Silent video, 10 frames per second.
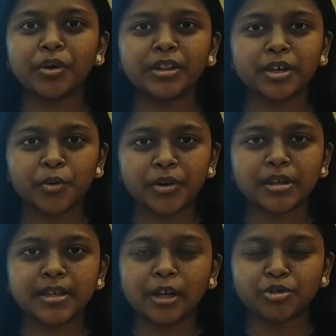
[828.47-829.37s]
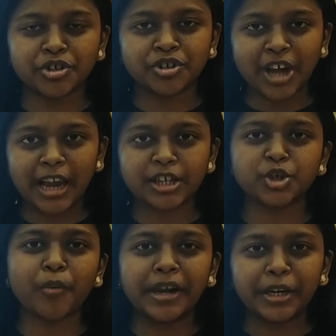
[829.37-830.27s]
Solution Challenge
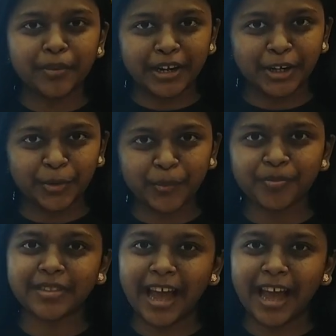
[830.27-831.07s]
2022. Thank you.